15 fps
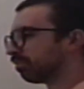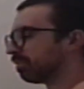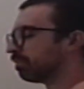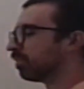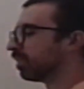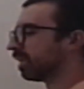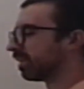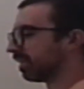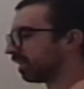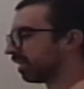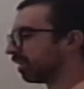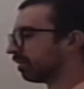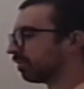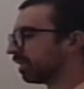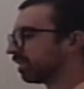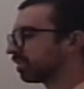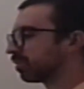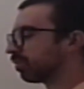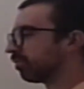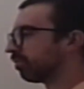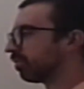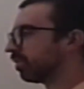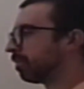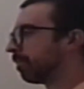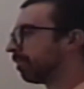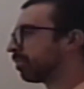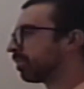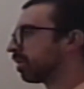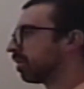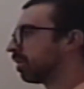with people and I think, you know, that's sort of
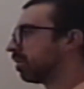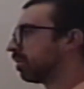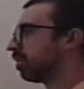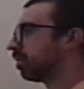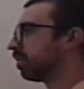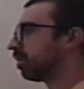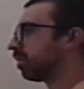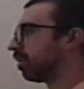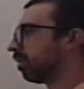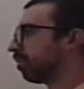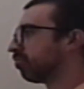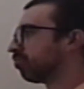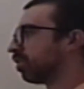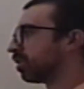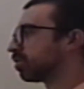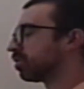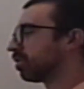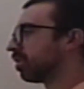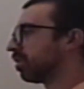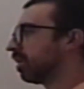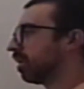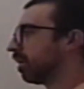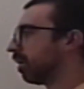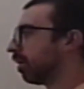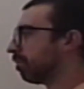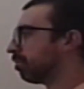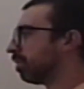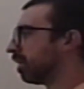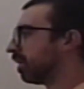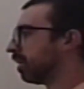a, a fresh thing,
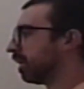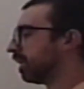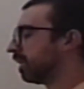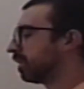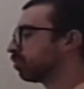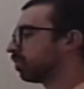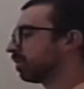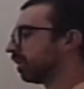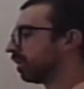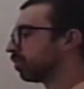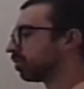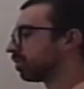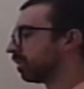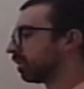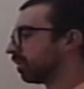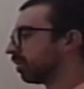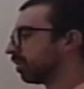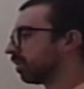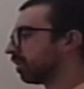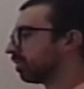but it is really interesting.